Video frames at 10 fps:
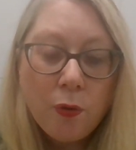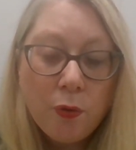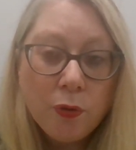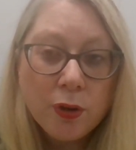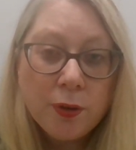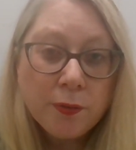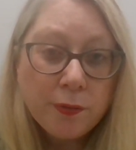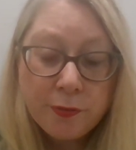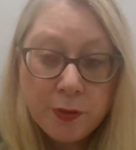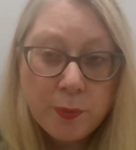or
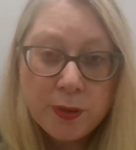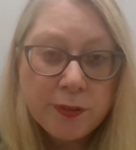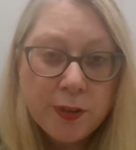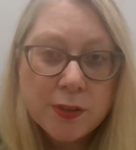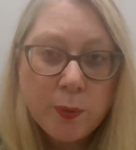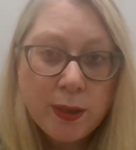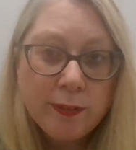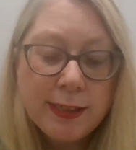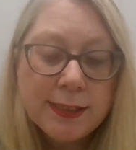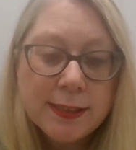through one of those
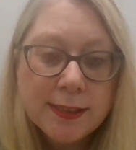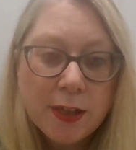queries.